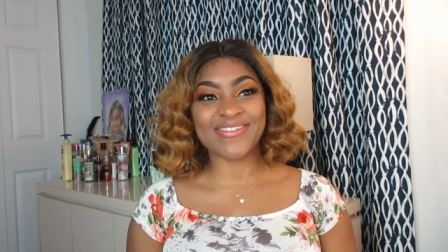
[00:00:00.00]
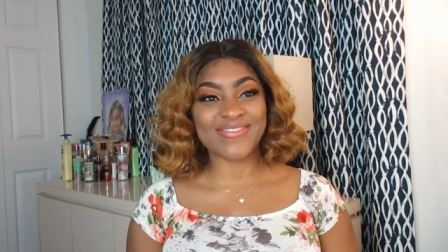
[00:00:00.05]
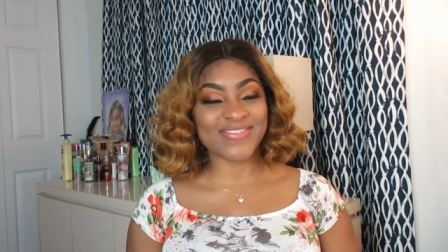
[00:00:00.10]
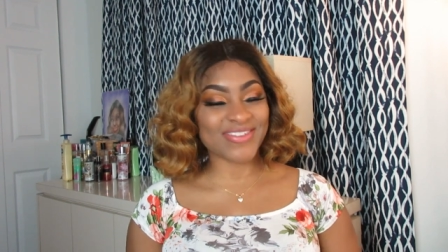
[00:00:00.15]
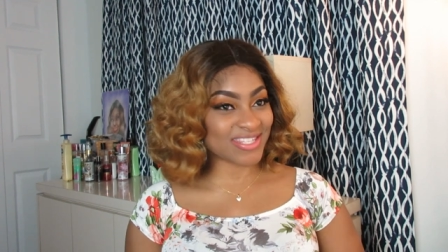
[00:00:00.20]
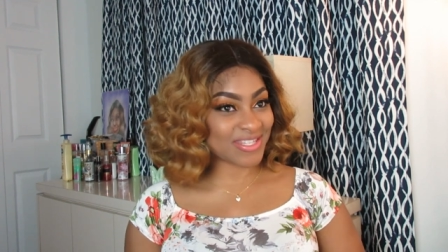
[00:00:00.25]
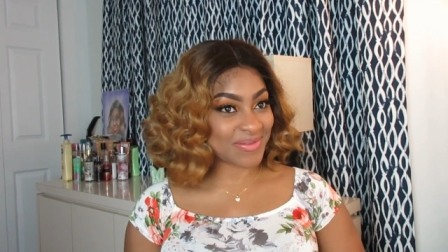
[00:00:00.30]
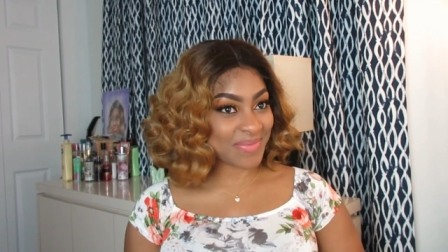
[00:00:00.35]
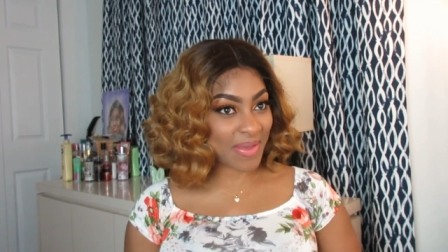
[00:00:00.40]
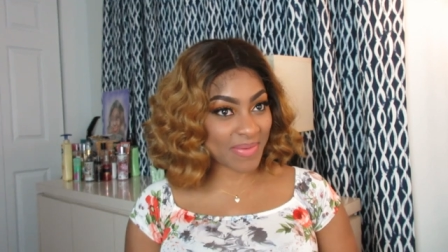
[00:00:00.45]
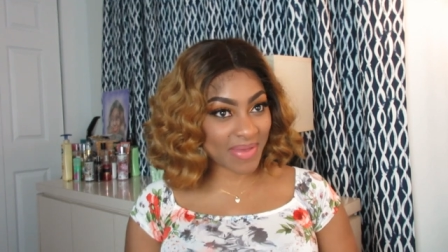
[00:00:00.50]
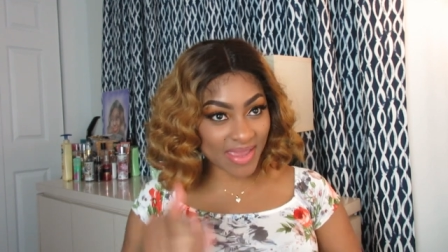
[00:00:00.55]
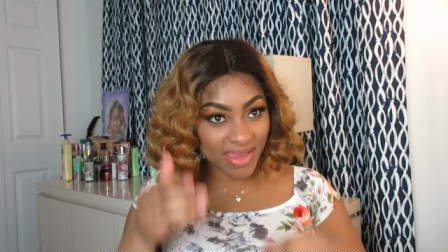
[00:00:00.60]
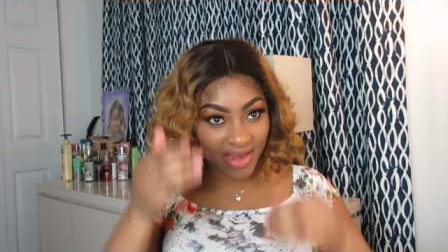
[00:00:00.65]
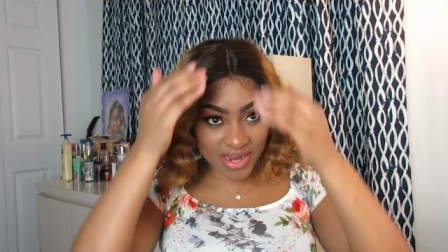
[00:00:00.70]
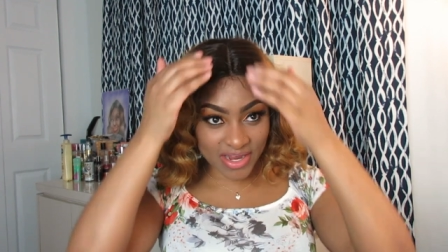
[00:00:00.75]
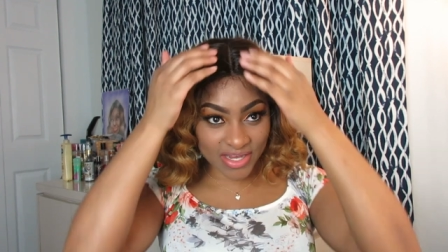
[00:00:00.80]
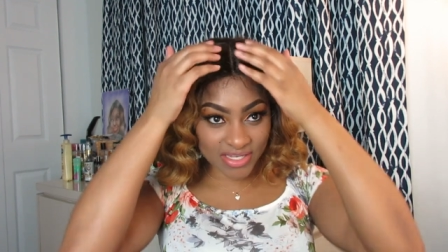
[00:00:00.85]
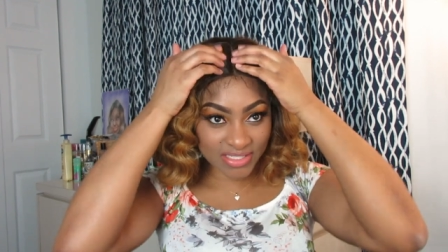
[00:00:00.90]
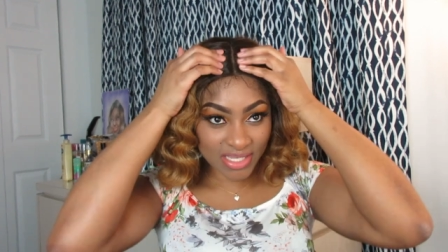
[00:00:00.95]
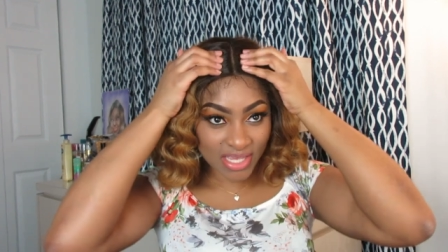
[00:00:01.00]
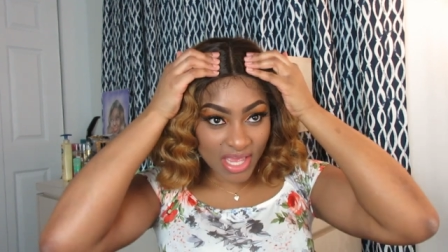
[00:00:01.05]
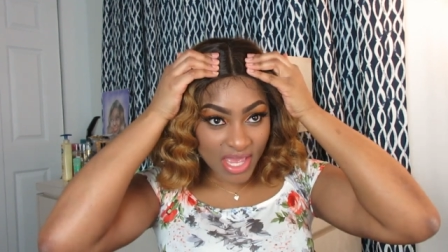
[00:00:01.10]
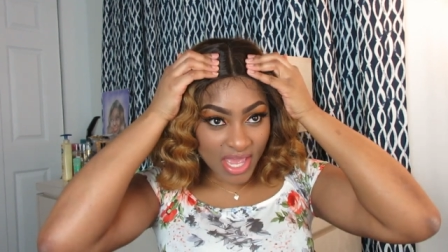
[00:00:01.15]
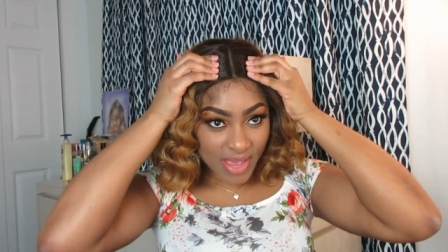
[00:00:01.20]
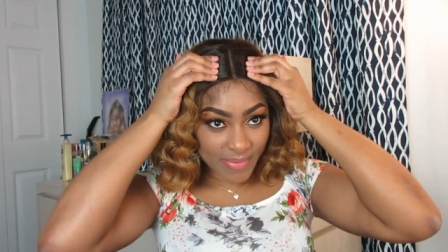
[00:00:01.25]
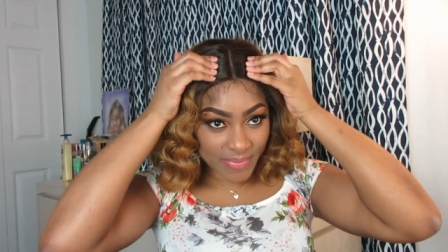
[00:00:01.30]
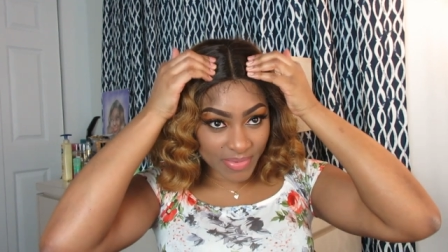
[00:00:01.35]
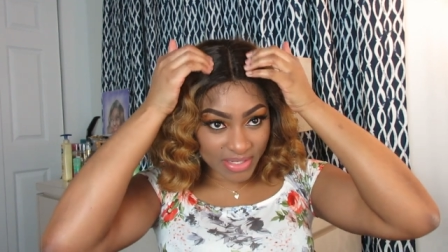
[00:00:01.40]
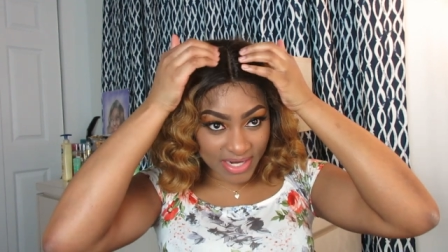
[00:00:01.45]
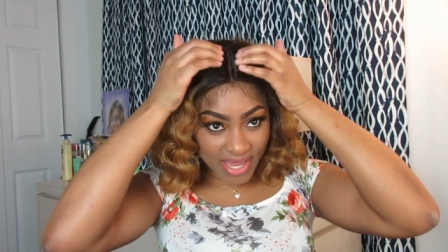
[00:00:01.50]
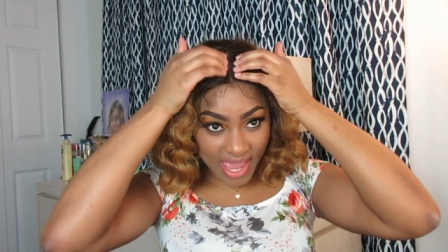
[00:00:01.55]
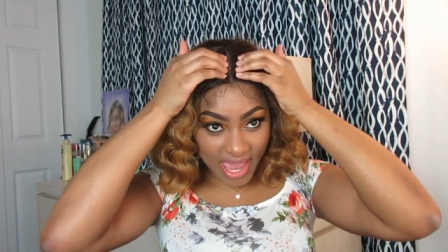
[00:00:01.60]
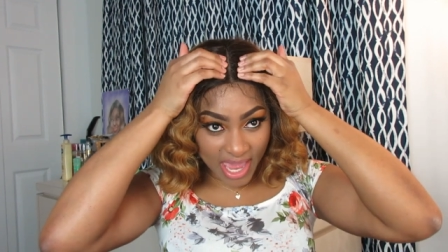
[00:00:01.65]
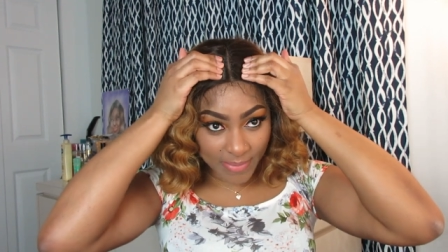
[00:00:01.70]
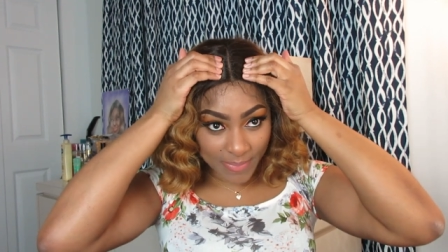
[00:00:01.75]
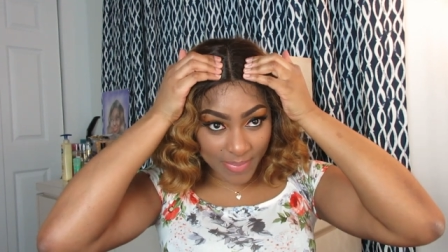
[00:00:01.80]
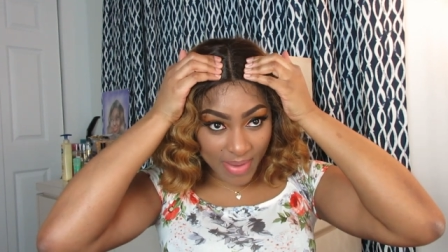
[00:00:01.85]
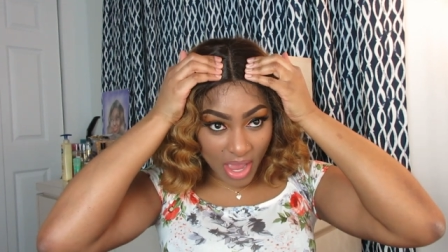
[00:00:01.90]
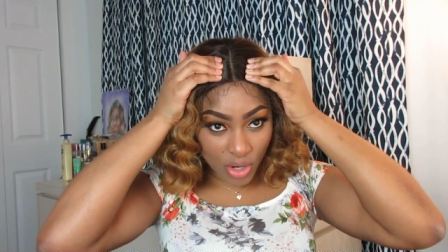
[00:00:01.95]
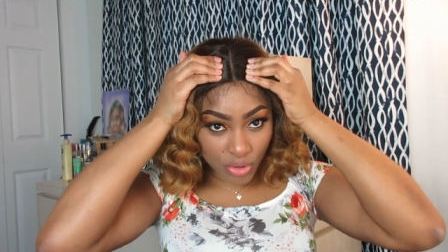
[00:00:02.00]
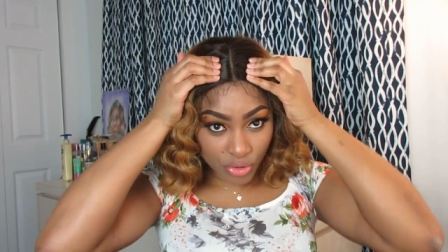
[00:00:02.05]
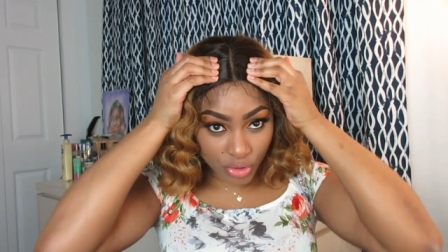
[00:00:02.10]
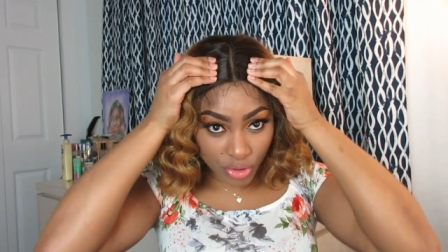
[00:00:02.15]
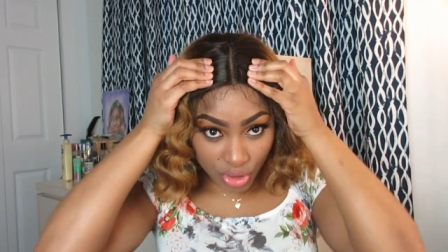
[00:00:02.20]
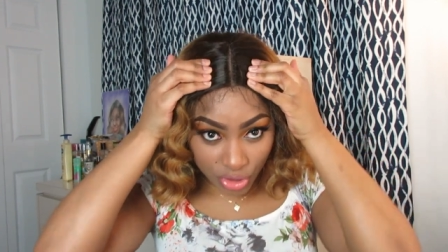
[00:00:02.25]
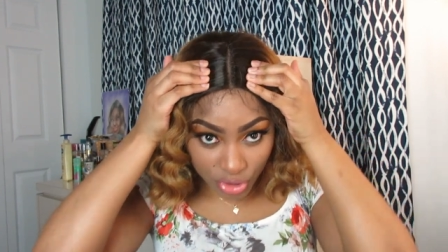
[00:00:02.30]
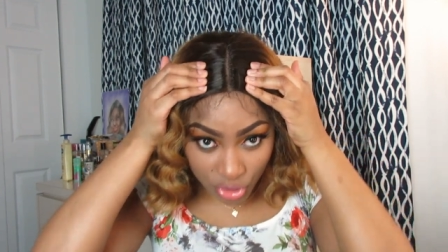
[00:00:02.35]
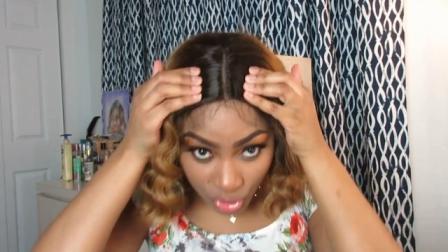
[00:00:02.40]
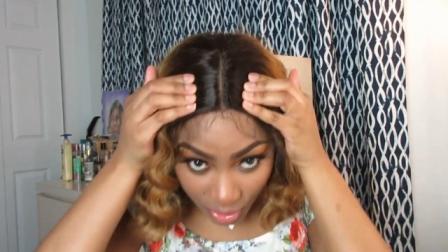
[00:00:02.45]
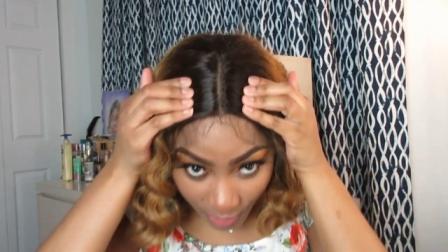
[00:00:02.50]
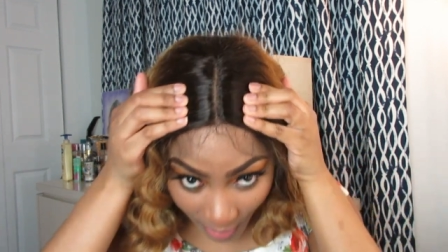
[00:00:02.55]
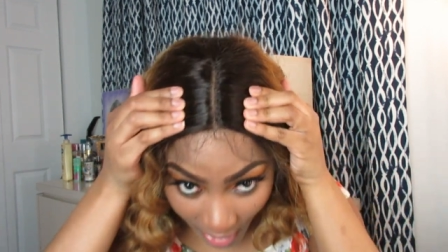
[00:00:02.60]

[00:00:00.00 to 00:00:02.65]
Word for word: fix the baby hairs i'm gonna add powder to the